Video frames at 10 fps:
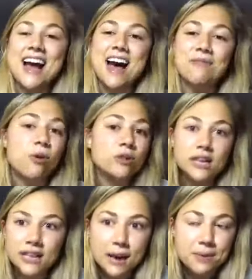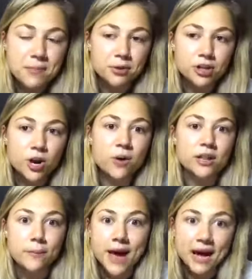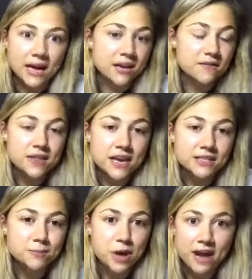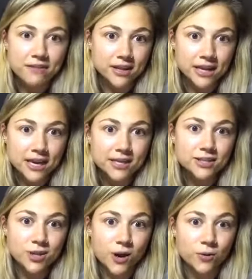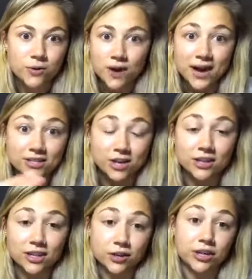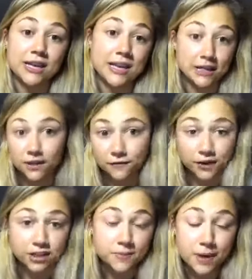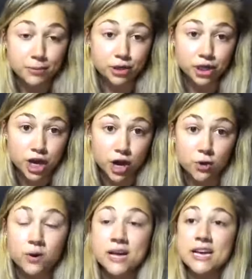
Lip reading: I've only let people know on the back end of things privately, so you guys are literally like the first people to know.